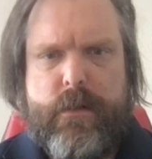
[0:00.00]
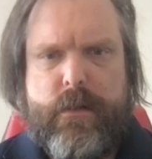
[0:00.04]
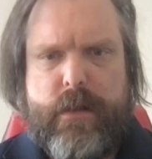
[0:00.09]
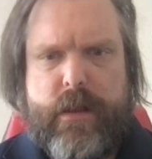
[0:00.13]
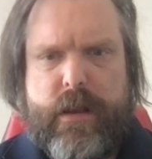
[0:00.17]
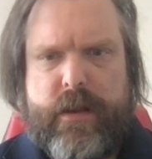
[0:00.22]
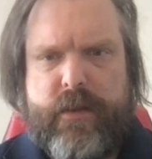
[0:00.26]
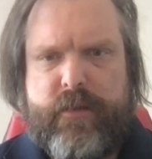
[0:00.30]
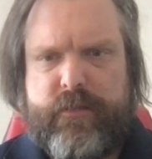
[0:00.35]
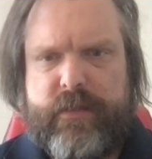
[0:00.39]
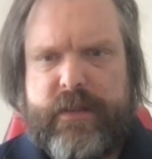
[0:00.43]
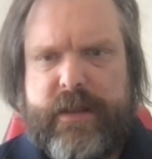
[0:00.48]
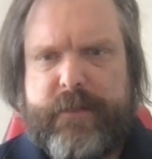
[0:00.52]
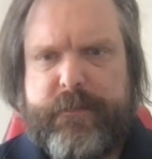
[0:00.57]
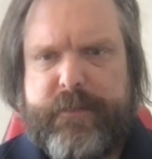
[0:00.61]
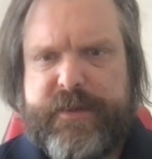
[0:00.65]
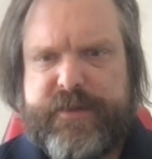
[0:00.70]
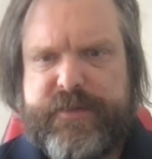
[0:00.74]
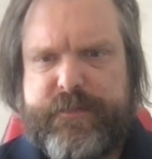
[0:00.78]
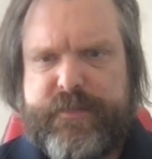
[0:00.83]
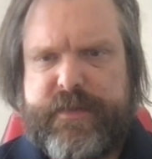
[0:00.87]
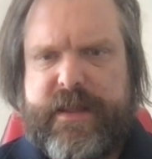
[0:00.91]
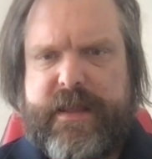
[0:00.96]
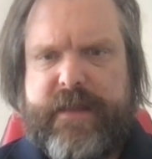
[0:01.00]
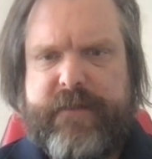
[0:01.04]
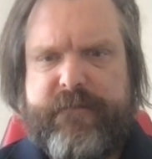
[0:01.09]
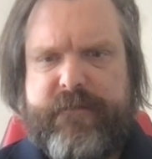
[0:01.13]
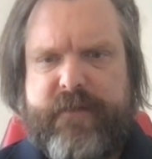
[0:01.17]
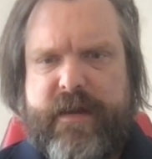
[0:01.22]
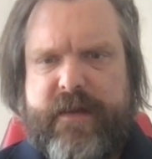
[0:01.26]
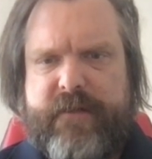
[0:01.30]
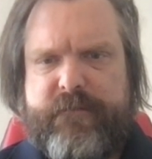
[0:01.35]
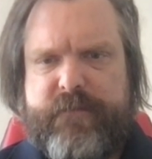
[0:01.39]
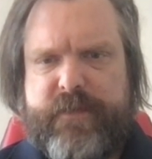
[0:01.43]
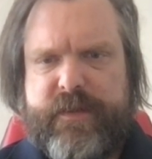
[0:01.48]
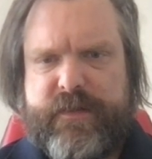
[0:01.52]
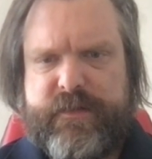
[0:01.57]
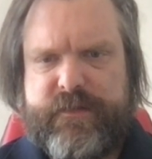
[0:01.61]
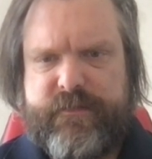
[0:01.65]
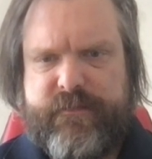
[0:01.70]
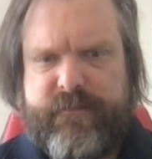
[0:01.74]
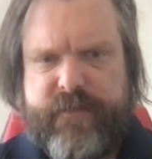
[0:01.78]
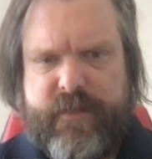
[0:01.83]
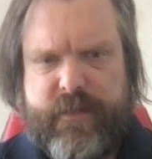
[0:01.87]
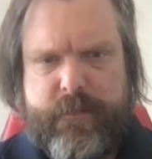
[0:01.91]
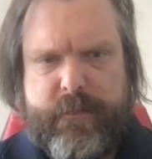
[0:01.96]
I don't like bishop to a5 because
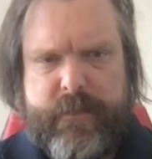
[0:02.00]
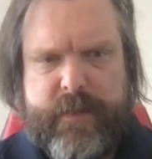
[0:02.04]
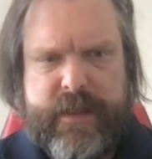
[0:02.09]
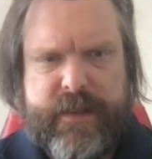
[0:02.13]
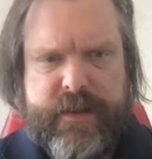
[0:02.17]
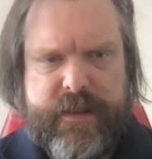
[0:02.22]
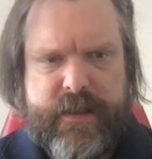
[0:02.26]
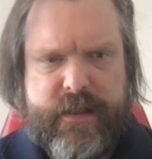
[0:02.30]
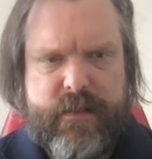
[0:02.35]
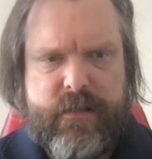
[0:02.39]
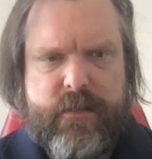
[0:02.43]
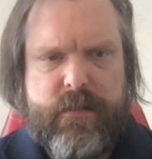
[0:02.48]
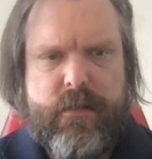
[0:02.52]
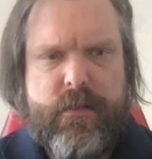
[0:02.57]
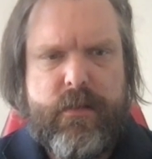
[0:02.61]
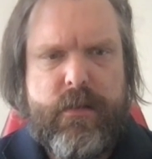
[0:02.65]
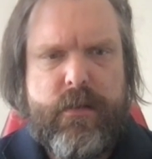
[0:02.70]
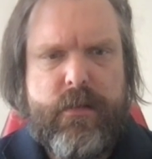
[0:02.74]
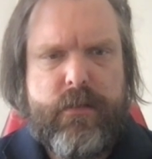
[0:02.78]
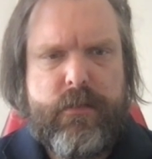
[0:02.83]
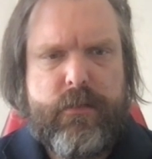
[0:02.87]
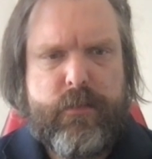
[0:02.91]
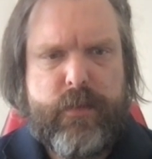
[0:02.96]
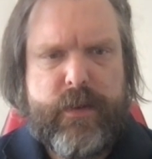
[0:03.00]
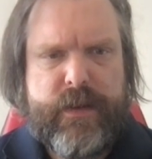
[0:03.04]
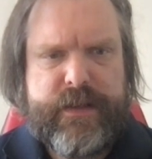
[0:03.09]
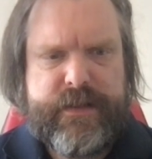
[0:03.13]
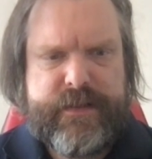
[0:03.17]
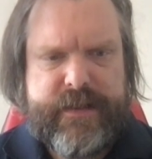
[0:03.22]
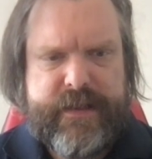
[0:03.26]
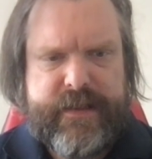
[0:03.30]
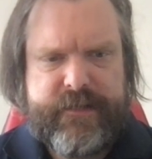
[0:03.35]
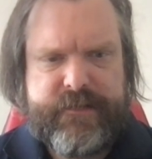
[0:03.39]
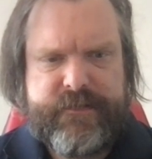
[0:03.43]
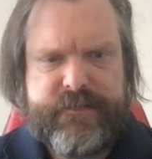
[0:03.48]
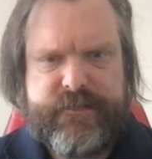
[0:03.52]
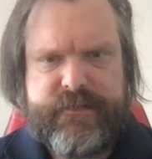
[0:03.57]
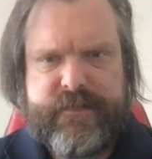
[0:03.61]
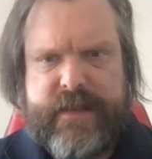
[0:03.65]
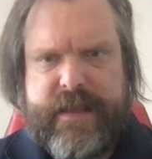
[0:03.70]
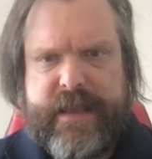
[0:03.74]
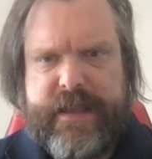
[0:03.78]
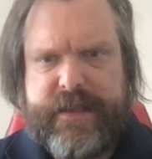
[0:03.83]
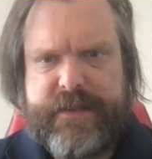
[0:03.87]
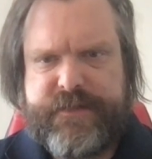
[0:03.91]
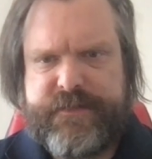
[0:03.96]
of the immediate queen takes
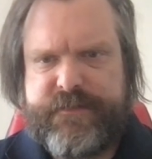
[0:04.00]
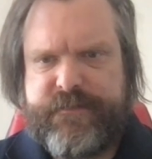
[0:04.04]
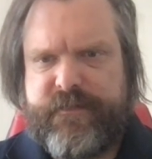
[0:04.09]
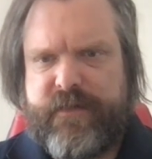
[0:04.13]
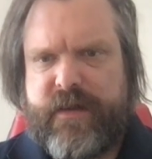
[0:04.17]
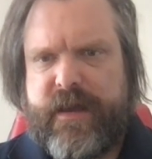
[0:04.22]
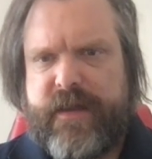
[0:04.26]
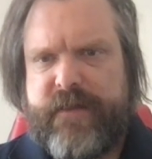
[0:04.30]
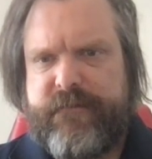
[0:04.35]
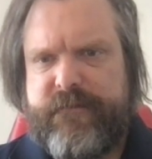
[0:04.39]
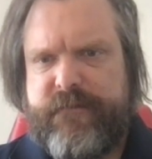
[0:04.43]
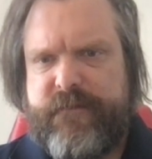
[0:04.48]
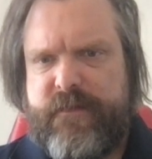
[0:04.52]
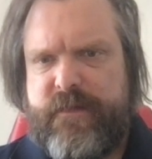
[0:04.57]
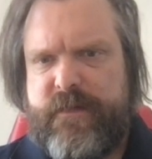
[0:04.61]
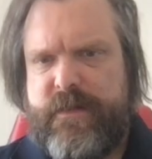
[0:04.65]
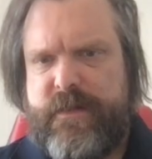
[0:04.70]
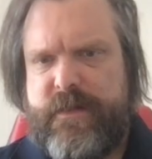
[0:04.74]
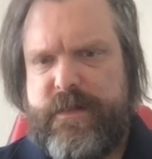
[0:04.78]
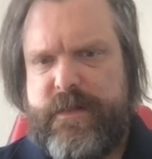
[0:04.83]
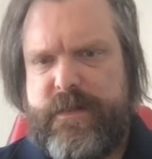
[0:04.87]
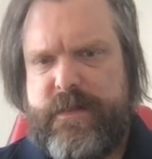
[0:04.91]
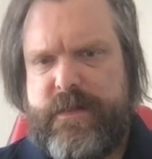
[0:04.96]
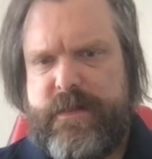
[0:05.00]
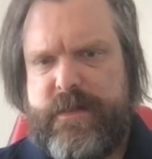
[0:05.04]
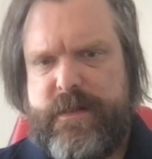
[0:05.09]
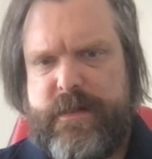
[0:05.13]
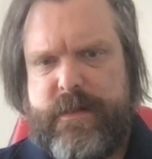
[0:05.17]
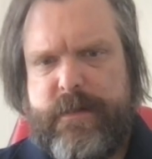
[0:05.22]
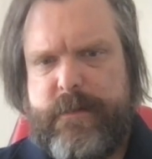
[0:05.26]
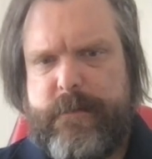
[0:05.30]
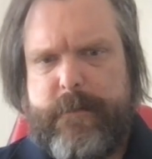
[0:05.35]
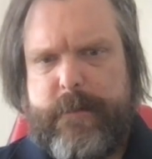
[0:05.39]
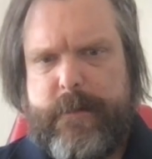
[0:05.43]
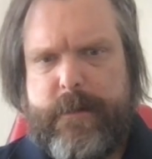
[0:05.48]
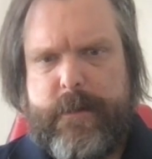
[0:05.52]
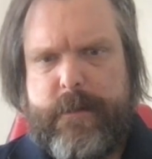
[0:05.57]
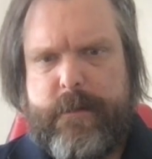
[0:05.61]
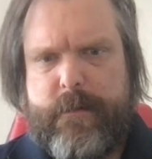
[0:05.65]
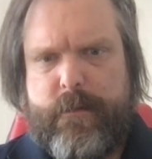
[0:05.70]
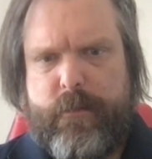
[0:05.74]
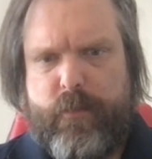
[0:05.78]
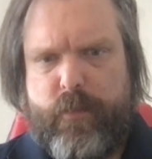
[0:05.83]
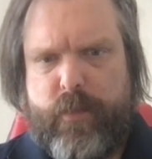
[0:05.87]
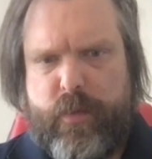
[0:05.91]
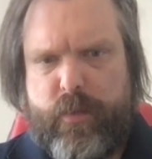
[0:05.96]
h5.
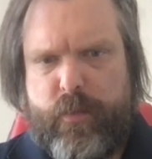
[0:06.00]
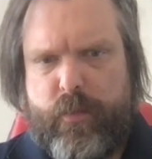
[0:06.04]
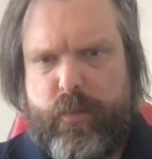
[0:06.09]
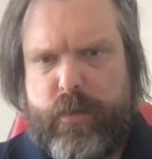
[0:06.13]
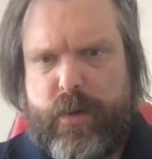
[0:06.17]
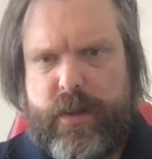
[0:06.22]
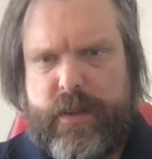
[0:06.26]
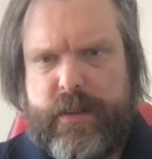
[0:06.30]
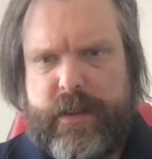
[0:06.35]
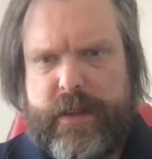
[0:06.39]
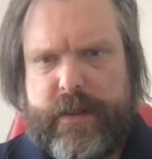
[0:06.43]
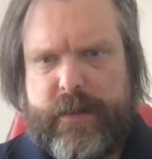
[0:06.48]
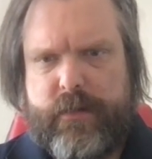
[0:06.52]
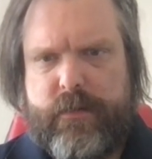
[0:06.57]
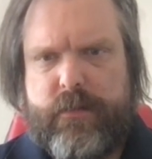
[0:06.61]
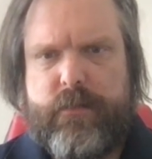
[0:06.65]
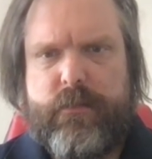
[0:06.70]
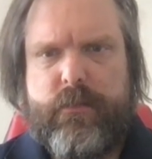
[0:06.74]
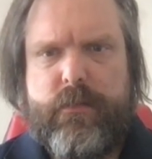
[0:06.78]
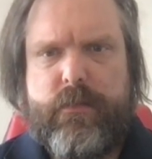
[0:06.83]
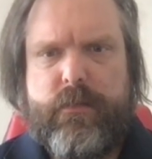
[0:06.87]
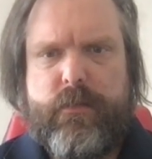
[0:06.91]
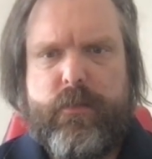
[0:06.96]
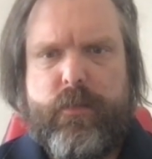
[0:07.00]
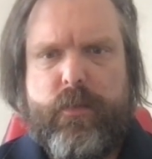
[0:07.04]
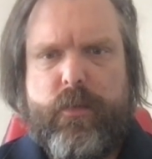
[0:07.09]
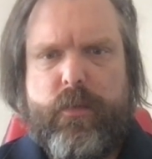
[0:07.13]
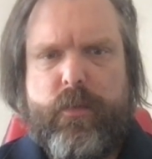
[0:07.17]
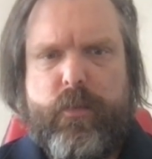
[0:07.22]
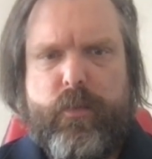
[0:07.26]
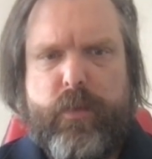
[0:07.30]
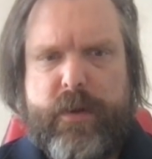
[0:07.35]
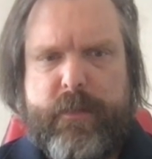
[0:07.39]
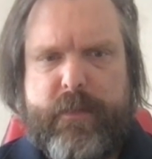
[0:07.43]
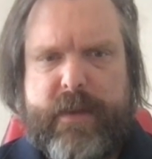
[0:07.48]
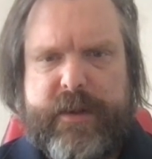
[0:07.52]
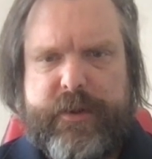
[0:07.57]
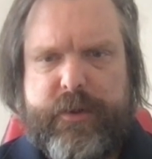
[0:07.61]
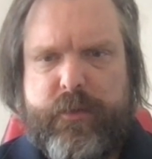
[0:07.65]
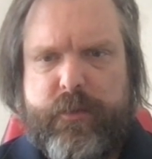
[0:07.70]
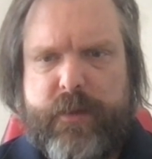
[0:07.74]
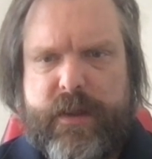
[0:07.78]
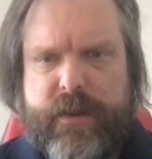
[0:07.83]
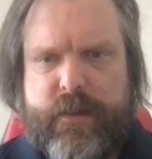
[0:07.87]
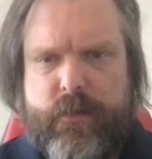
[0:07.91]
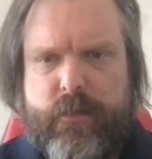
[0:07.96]
What am I
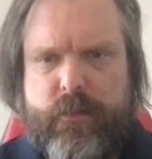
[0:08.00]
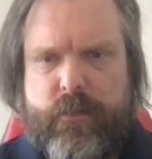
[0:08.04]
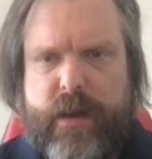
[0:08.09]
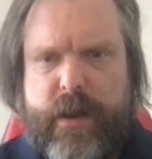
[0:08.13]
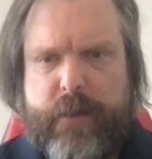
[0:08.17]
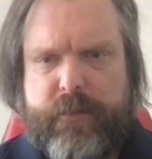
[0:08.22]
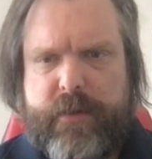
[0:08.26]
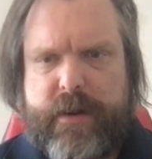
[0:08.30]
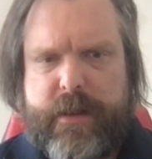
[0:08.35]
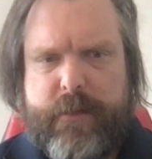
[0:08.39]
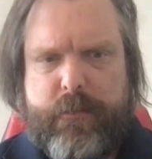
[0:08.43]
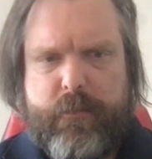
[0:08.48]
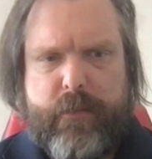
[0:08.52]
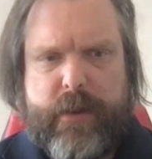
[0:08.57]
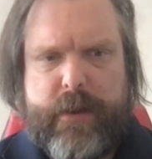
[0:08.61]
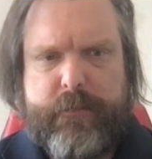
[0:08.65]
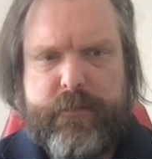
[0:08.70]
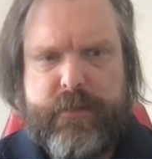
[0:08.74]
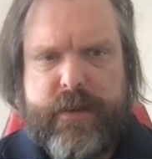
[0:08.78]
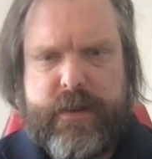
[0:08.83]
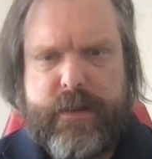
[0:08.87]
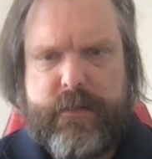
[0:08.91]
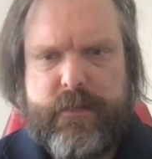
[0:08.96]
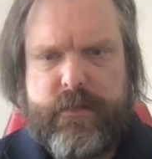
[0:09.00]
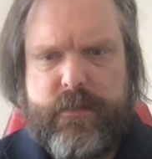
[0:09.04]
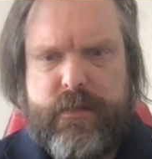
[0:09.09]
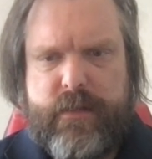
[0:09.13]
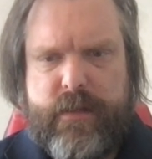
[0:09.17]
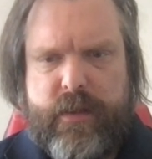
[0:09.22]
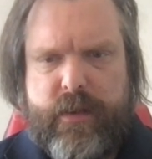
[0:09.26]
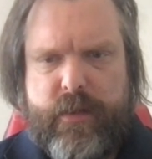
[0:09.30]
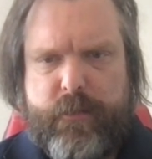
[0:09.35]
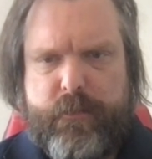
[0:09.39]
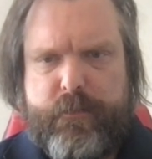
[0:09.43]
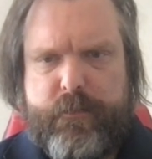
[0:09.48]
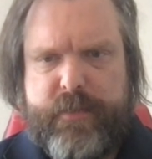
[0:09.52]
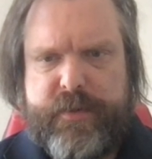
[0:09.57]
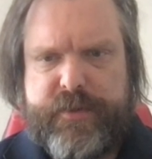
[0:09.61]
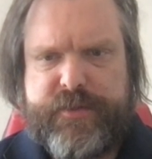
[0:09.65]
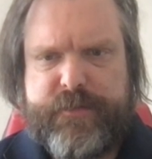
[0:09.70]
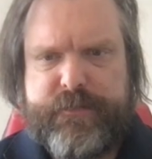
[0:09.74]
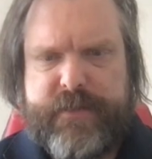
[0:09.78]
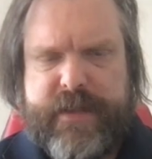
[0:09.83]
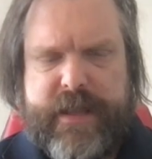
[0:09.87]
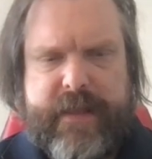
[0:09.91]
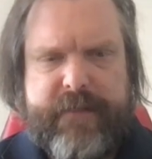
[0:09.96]
doing? Why would I
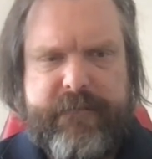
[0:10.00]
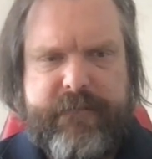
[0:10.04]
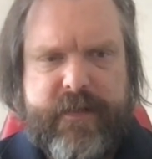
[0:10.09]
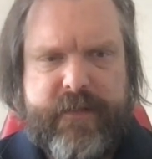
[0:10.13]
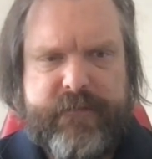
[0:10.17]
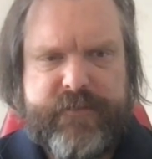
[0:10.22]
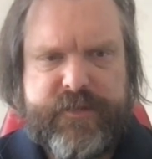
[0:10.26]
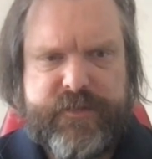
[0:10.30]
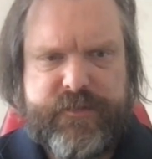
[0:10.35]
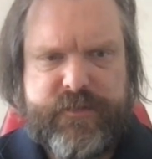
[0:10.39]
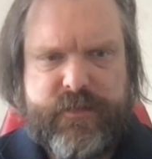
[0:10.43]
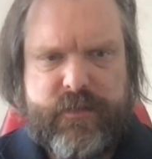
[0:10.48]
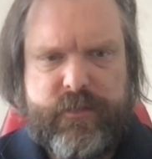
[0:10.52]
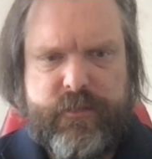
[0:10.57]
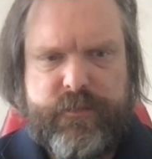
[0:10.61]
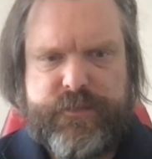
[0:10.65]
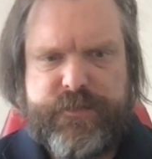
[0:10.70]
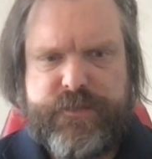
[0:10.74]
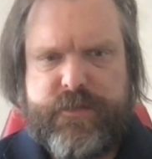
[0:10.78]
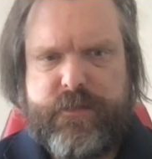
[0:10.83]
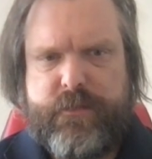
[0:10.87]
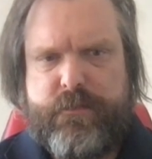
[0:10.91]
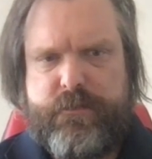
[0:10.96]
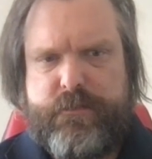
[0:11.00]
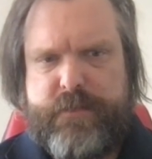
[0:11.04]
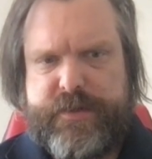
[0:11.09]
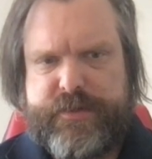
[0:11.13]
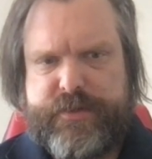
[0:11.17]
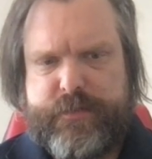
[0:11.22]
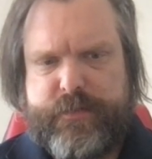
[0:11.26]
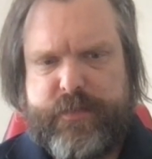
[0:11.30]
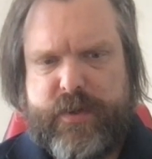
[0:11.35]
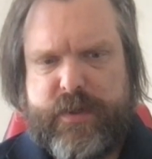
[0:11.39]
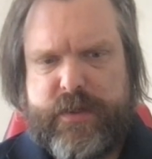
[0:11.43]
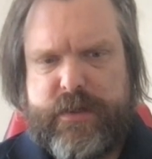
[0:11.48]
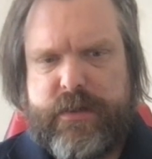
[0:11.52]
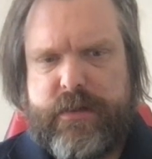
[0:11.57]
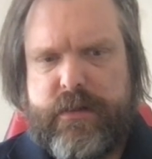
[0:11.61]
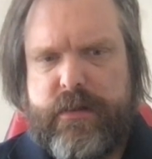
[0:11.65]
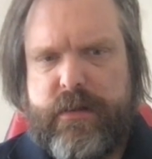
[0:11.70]
bishop to a5 just to lose the bishop on